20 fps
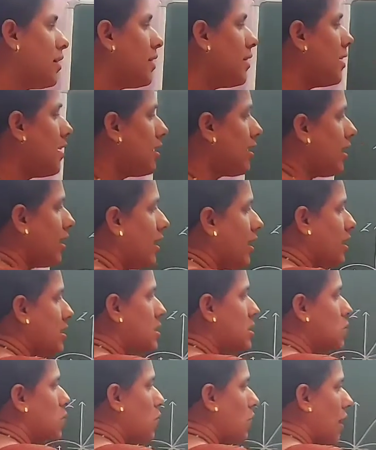Here
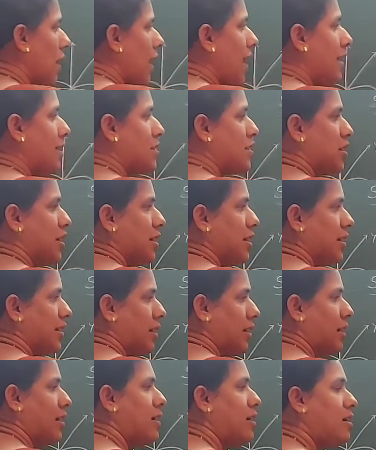x, y and z
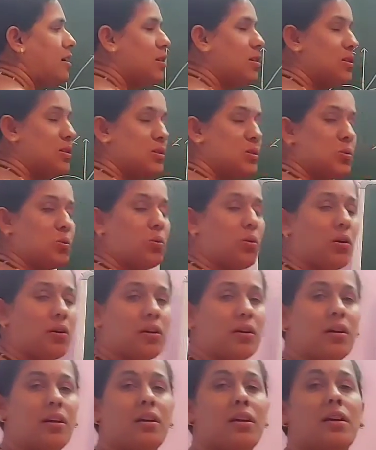and so
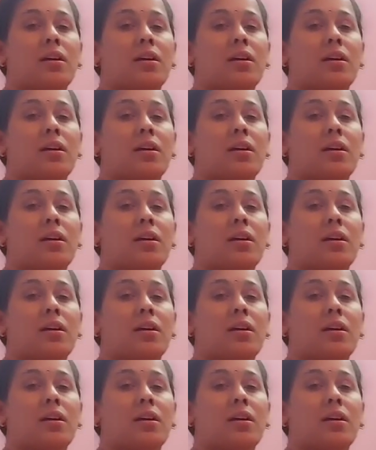on.